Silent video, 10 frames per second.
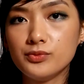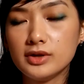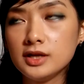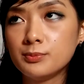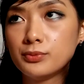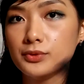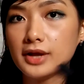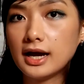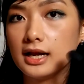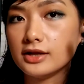You don't
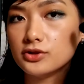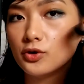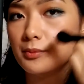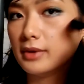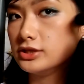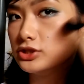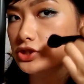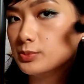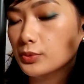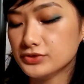really put highlighter
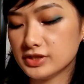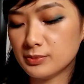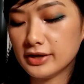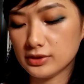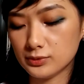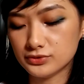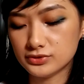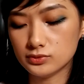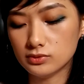on my cheekbones anymore.